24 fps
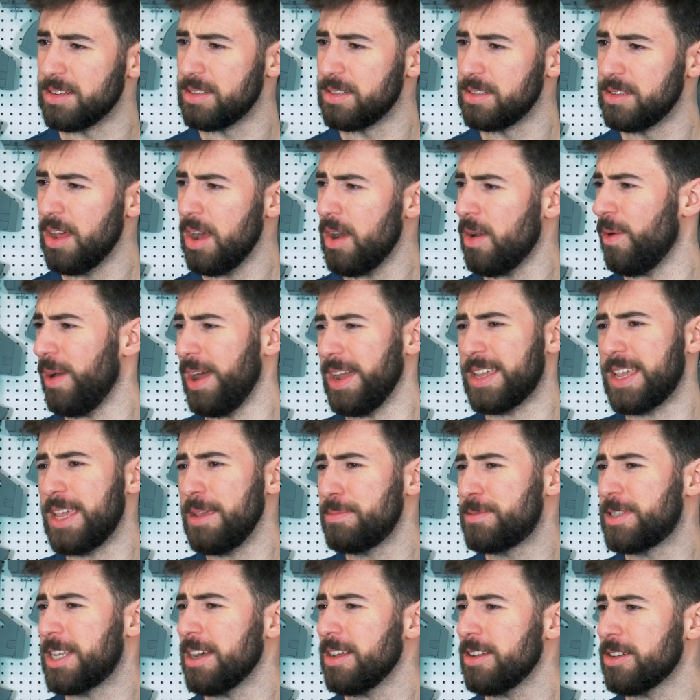No, I
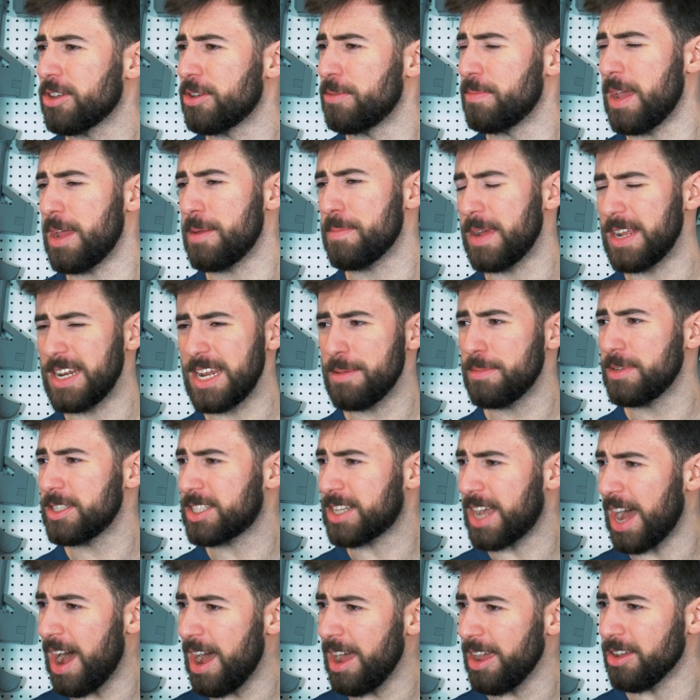keep telling you, man, my name is
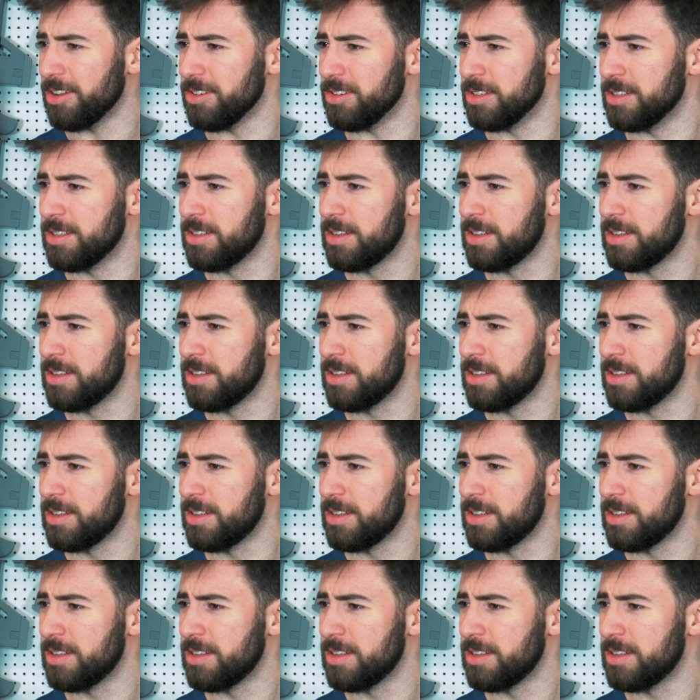Kyle.